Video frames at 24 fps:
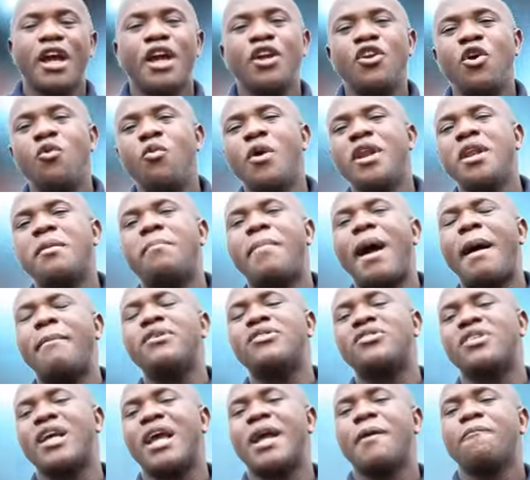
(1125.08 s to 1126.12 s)
You know when the Bible
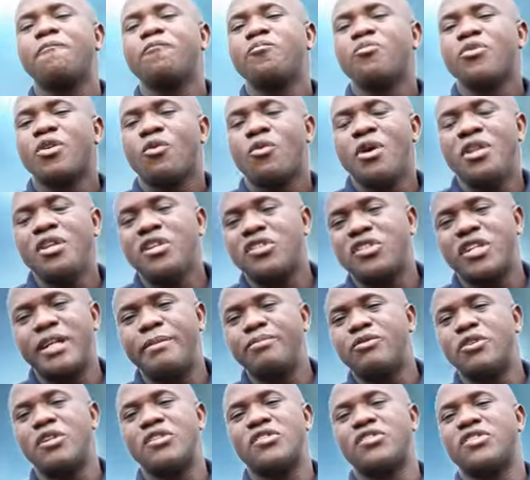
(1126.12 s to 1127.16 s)
say, when the
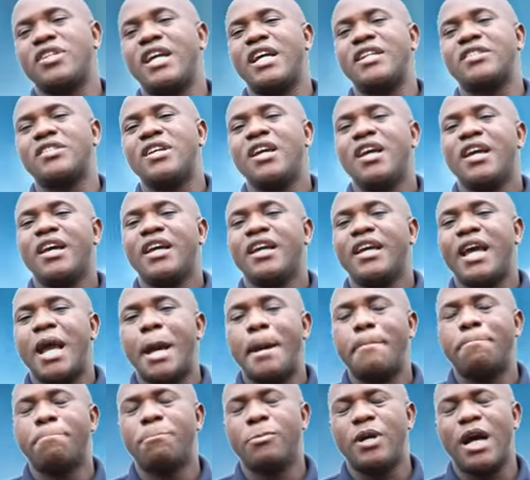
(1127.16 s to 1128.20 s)
Scripture says,
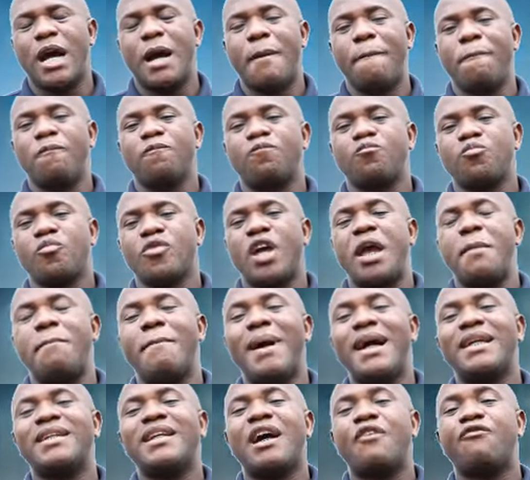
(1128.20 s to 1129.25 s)
yeah, um, a
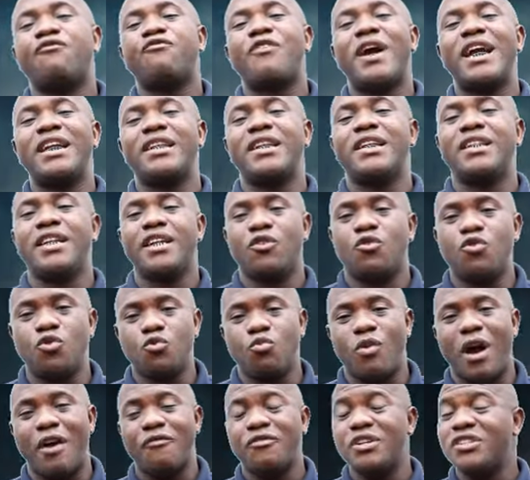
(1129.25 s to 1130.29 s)
man that findeth a good
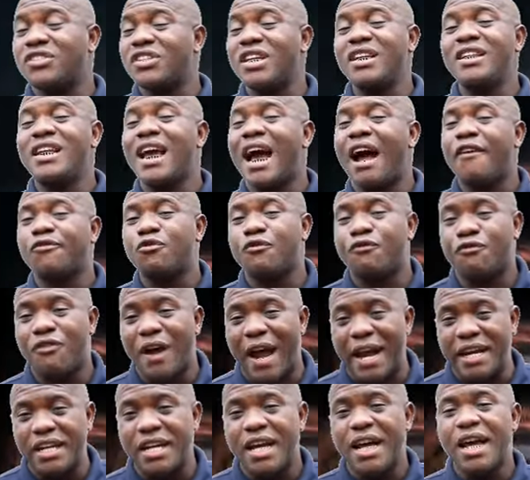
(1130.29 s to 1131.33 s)
wife. You see, they have to
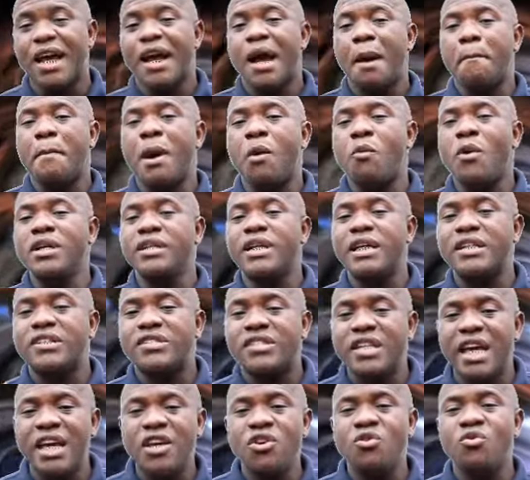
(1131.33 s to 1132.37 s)
find. But when they
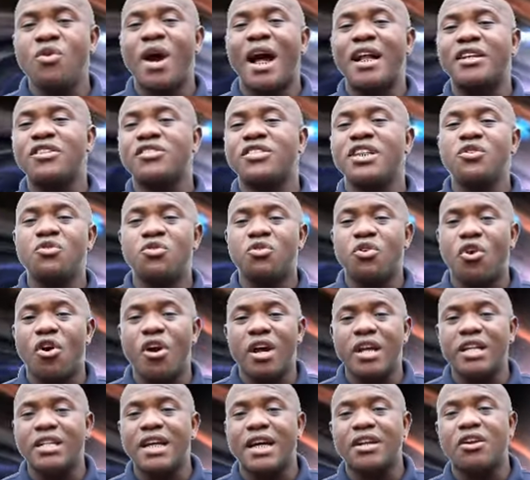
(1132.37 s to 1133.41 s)
see you and see you
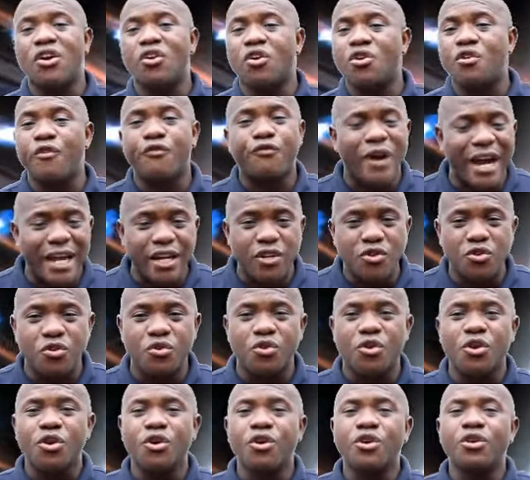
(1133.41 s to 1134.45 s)
wrongly, they're not going to find you.
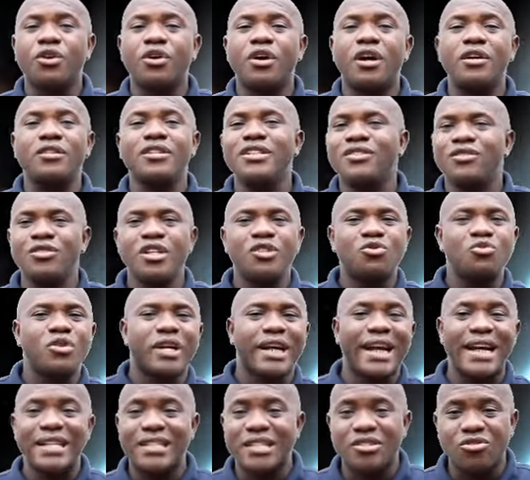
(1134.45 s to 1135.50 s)
You need to
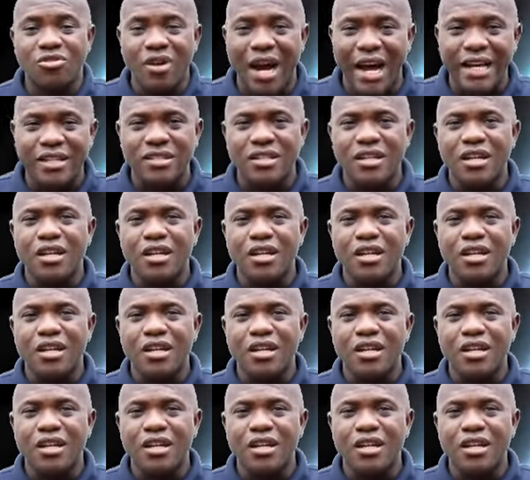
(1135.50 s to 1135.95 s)
get it right.